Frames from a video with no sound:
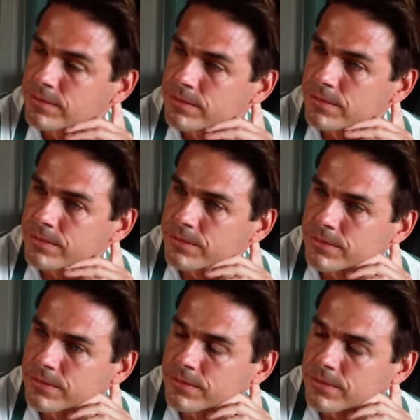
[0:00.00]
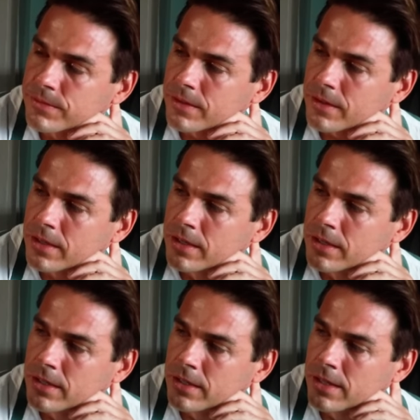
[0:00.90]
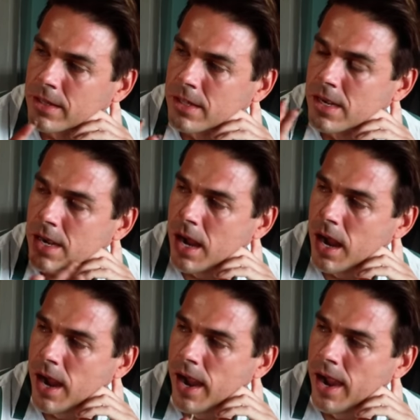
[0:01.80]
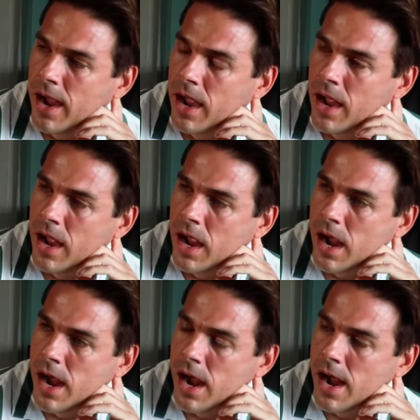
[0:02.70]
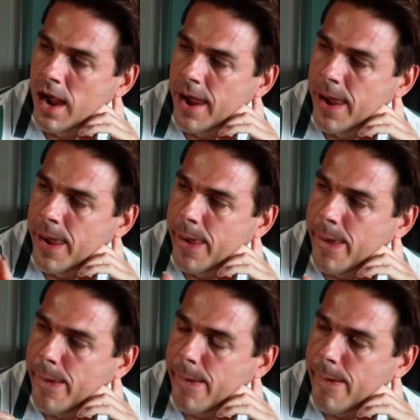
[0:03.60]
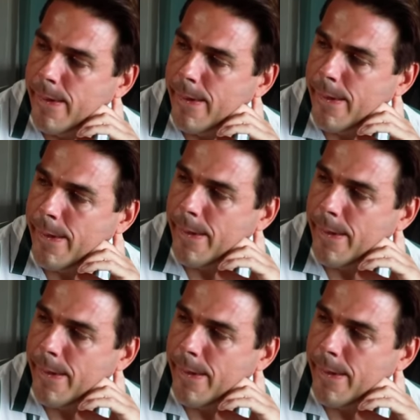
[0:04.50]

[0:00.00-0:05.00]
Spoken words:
The person shown says nothing.